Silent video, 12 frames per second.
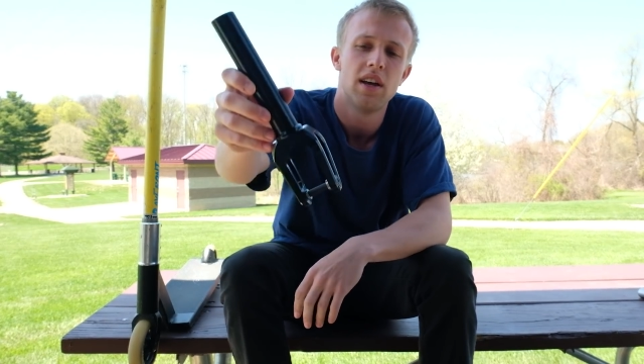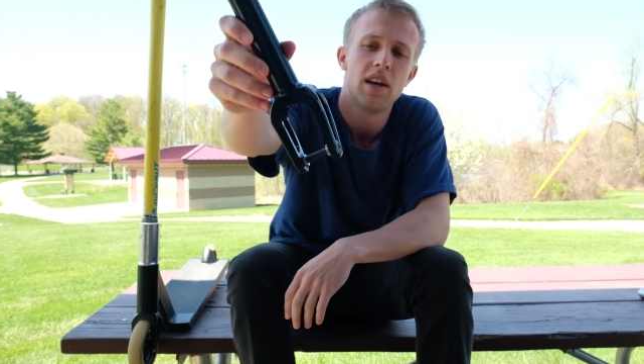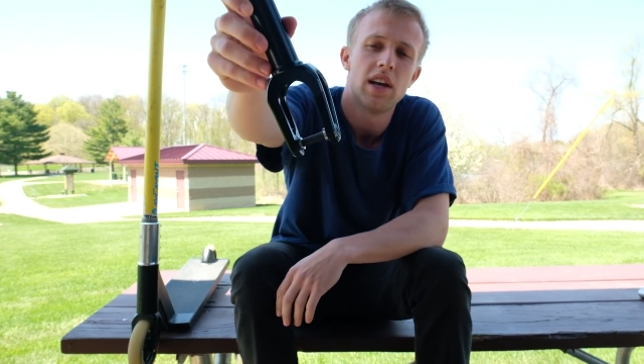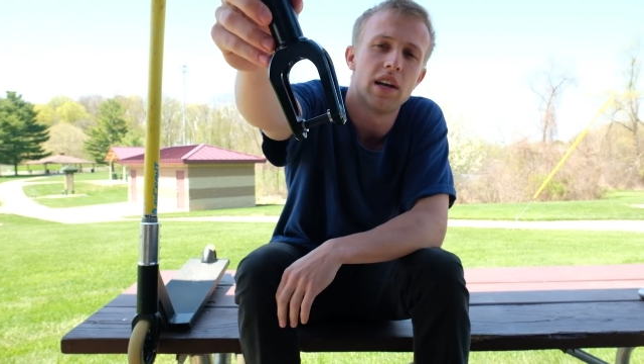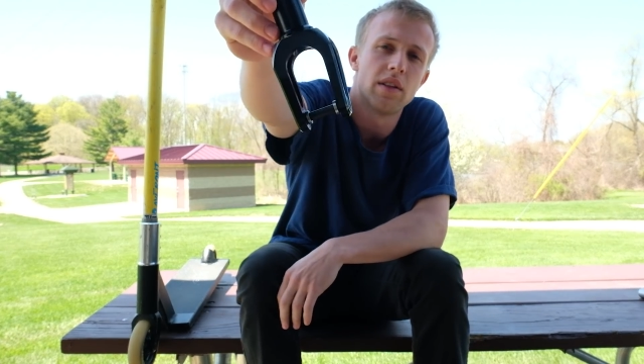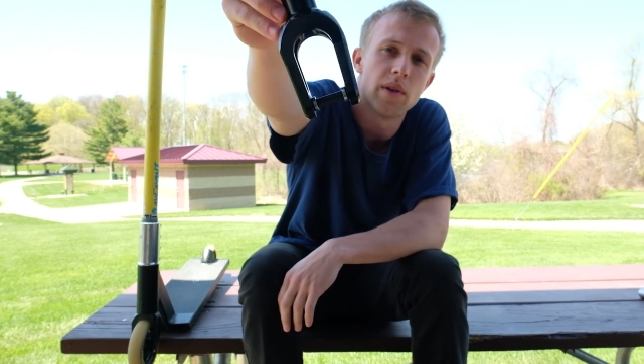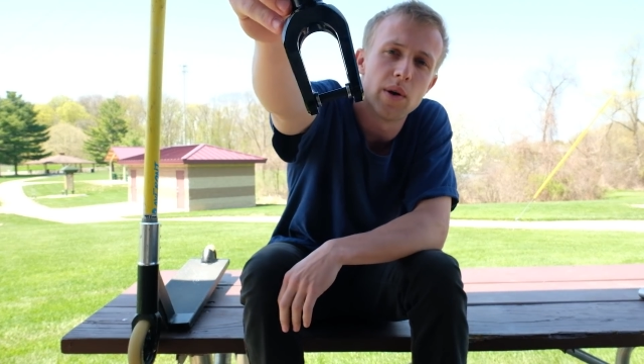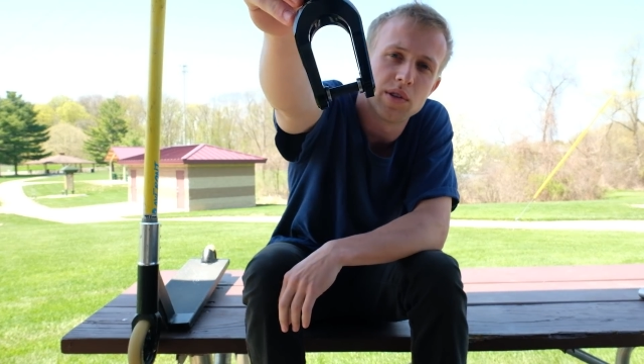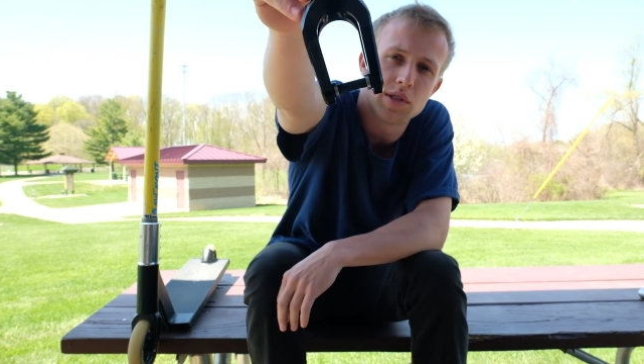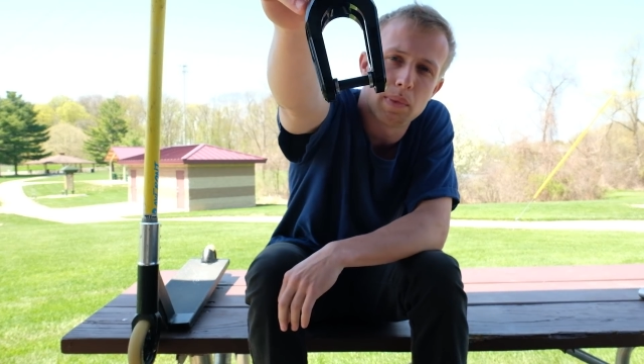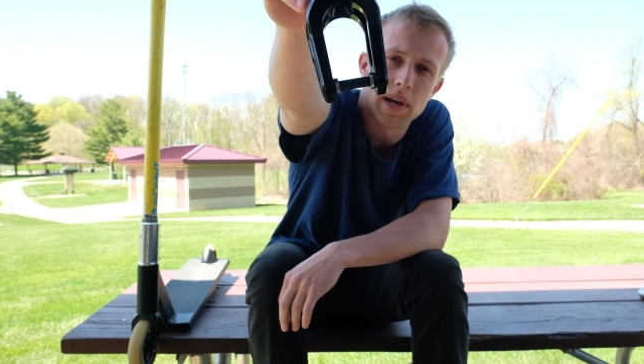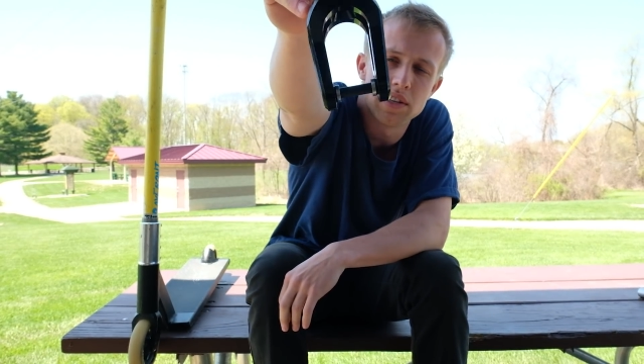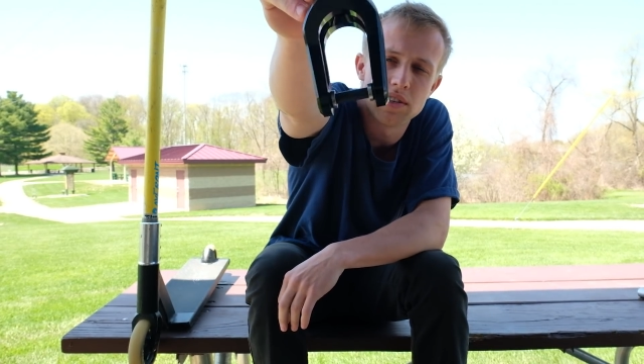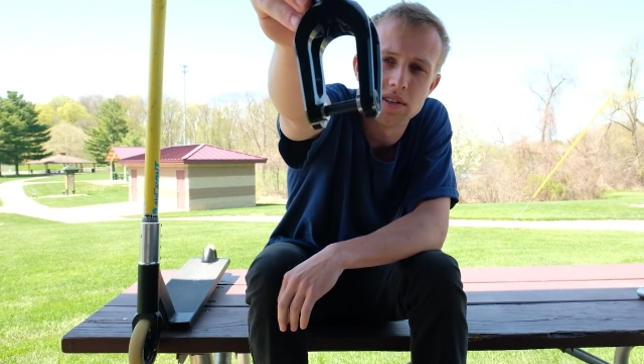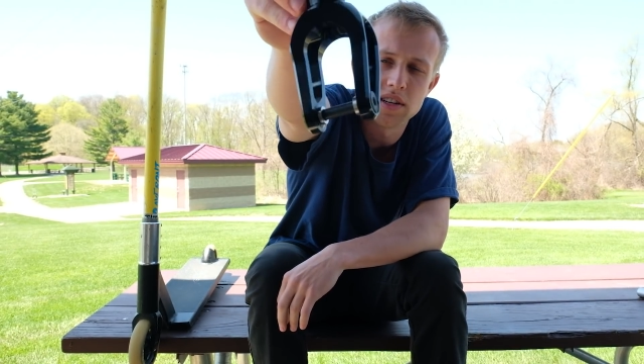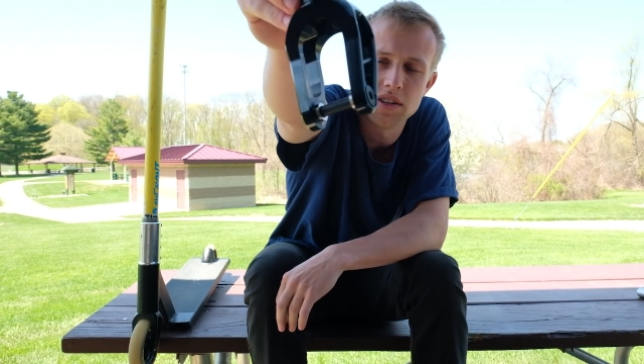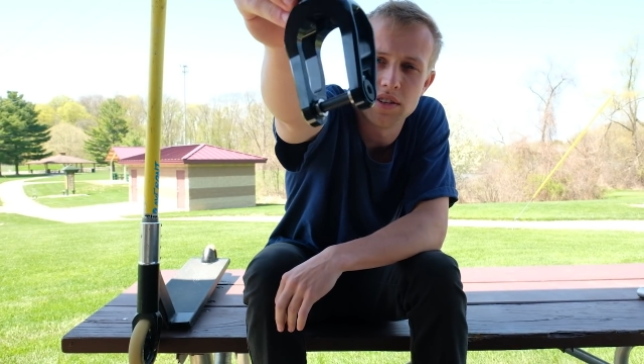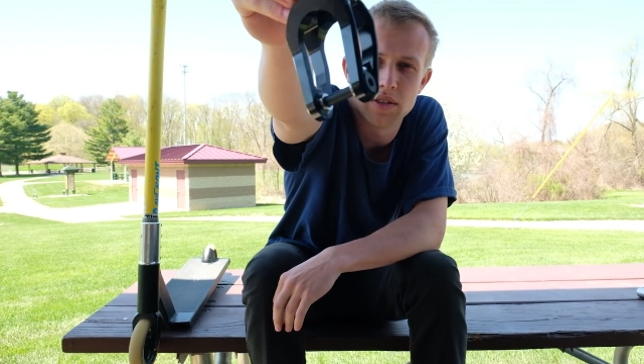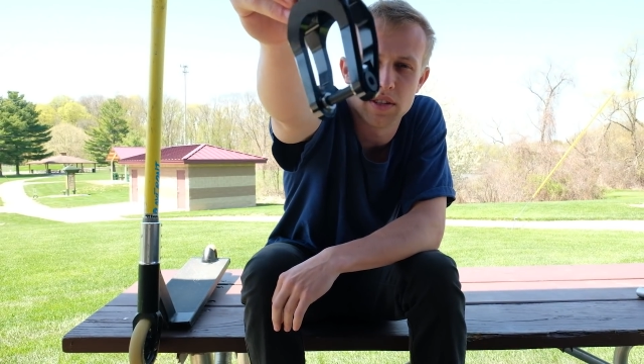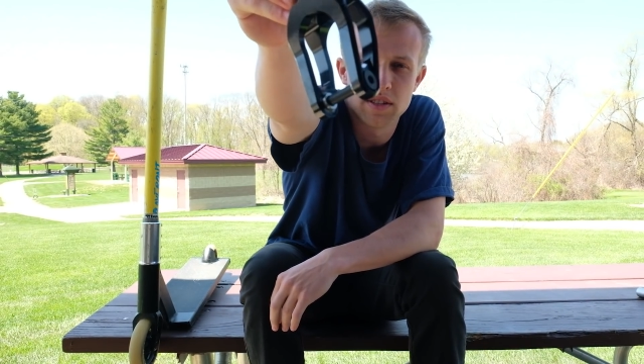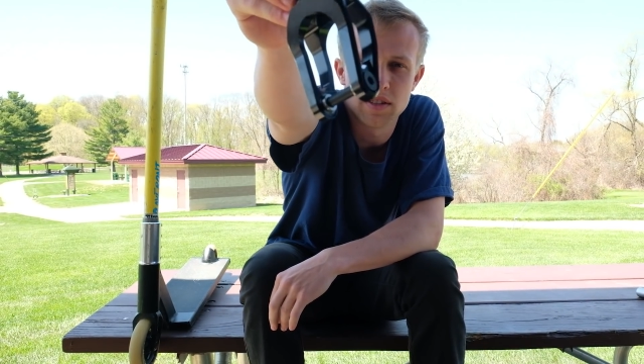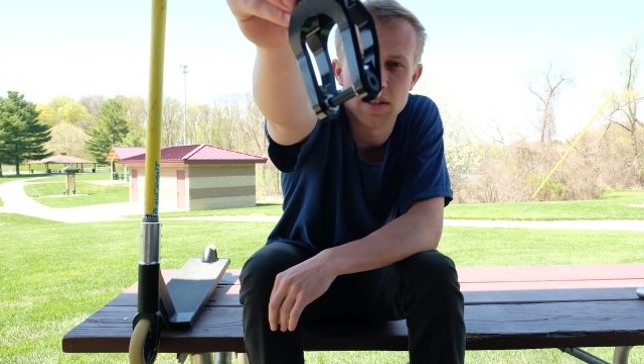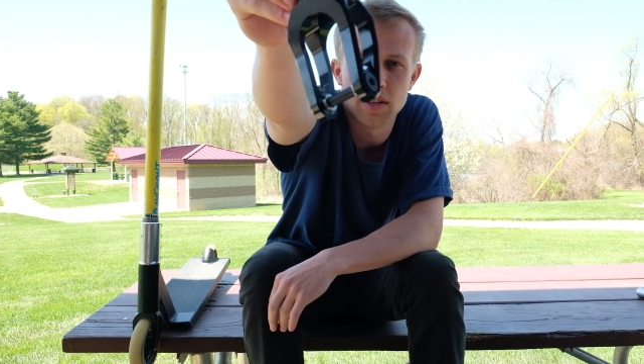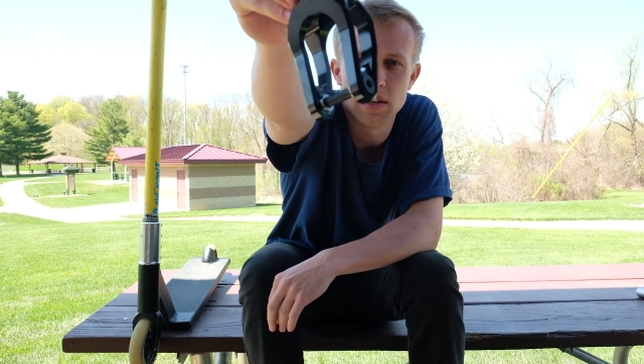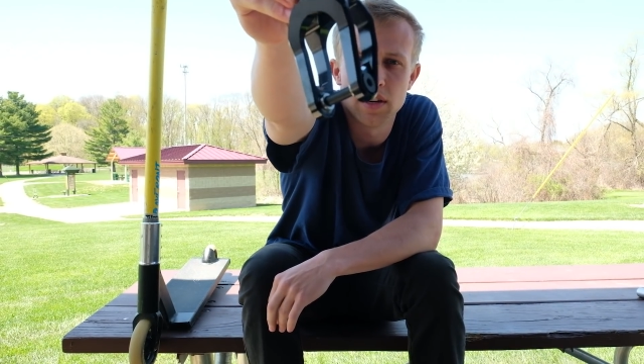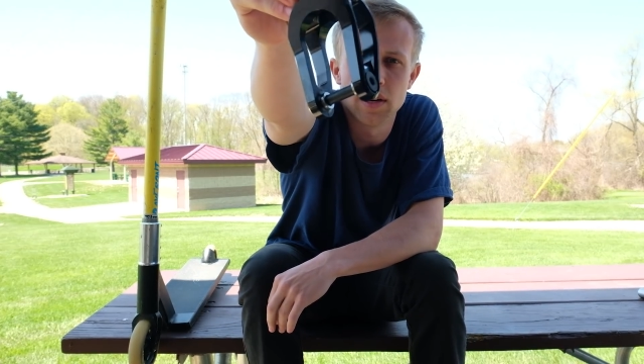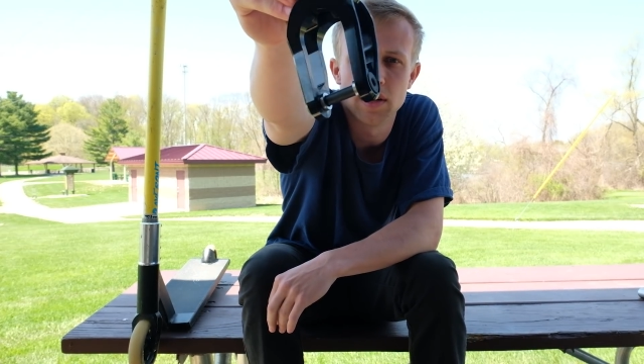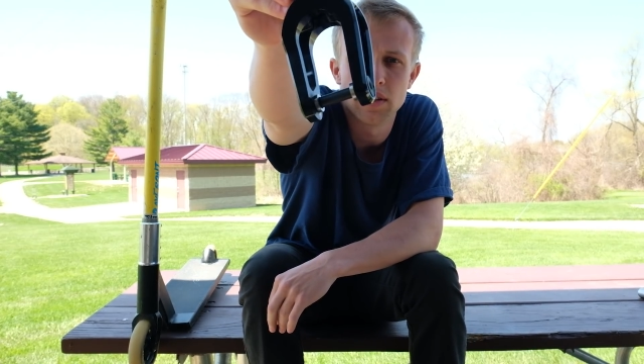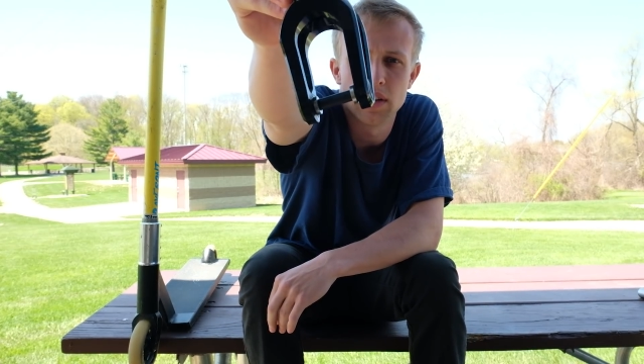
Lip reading: And those spacers, as you can see here,